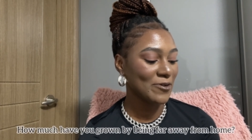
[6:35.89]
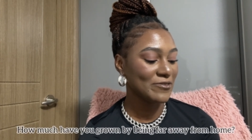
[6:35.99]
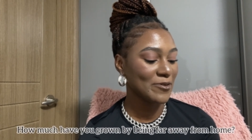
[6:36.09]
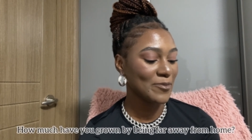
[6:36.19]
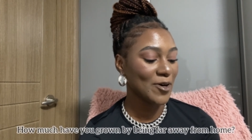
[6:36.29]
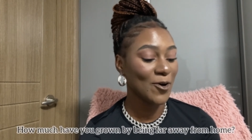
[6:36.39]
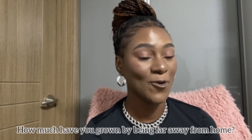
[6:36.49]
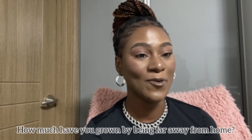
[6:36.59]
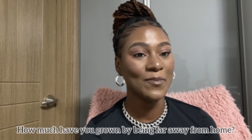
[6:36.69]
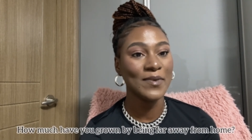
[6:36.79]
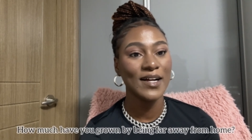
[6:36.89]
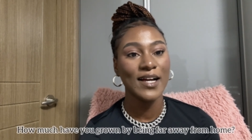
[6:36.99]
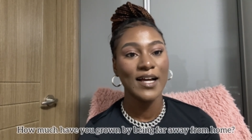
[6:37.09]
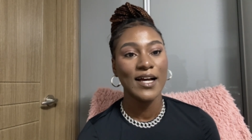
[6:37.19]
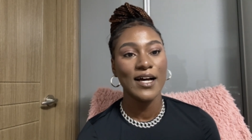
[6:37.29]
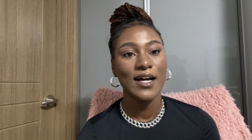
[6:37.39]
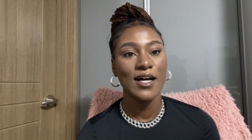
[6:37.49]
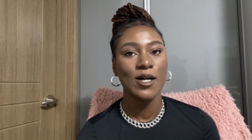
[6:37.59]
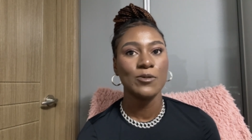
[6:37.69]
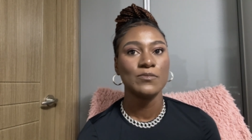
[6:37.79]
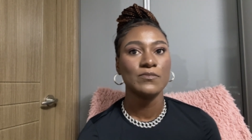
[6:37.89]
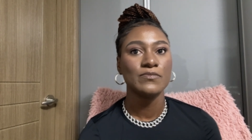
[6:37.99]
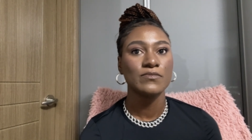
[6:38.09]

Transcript: from home? I